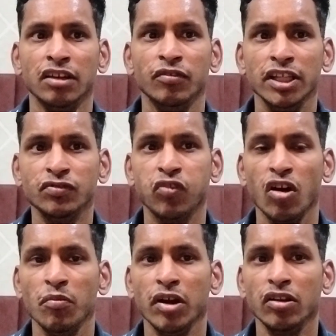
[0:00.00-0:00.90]
with
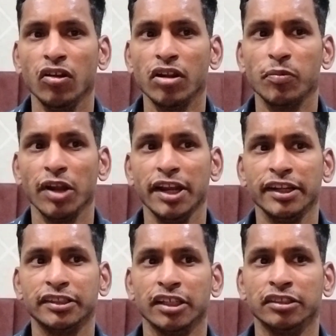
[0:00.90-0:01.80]
formal or applied
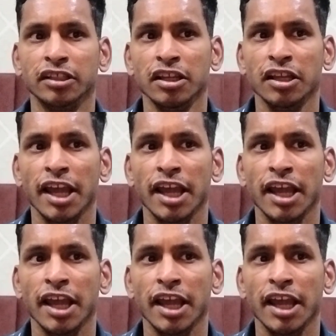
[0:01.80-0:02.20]
research.